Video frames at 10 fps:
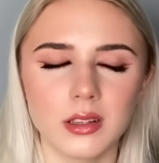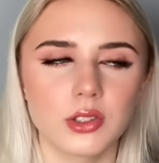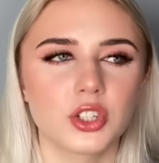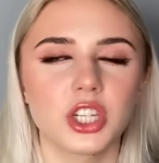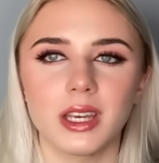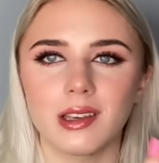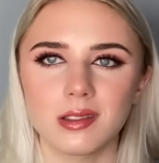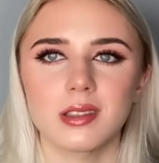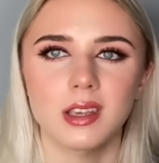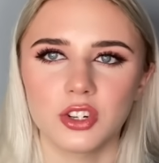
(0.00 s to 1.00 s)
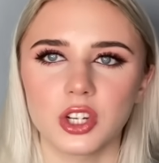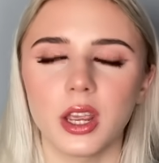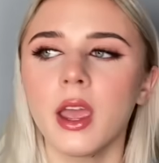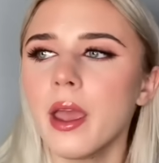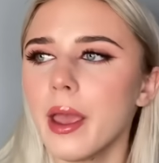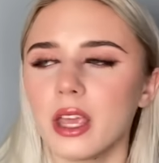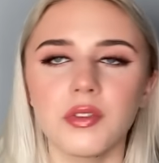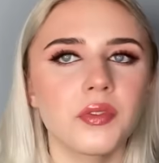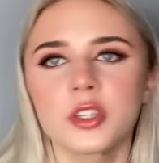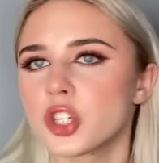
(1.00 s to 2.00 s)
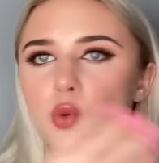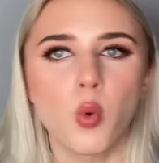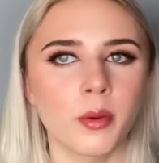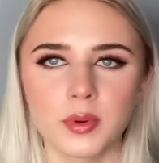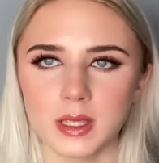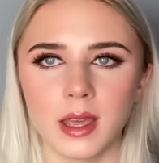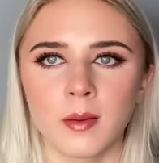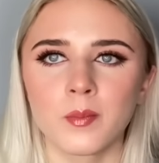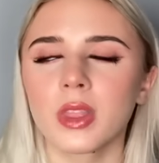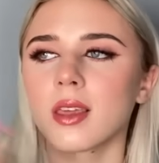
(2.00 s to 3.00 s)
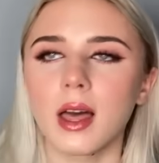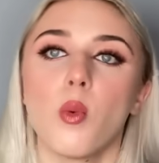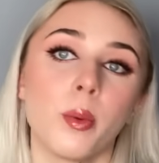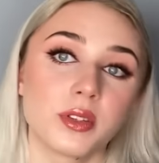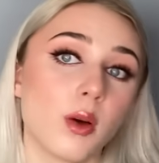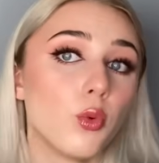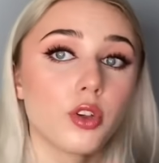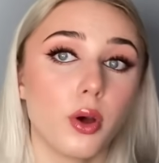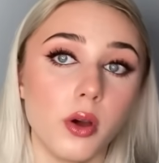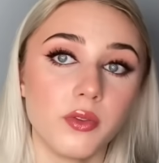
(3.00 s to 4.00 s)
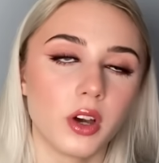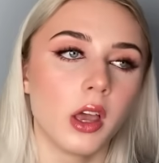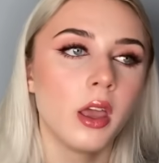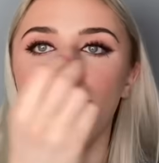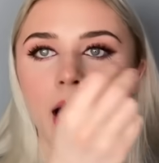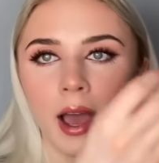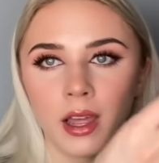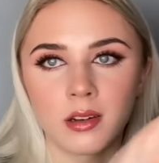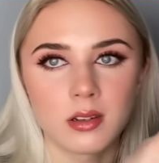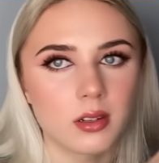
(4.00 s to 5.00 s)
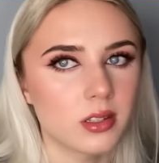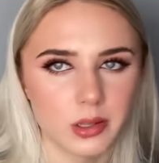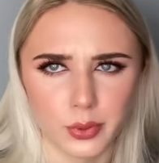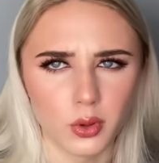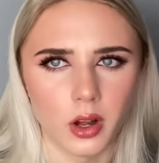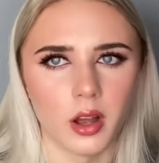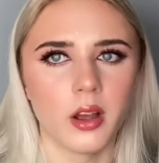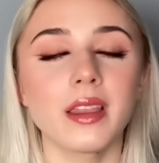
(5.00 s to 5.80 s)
So she is essentially, even if it's just 1%, like that 1% will go over and support her.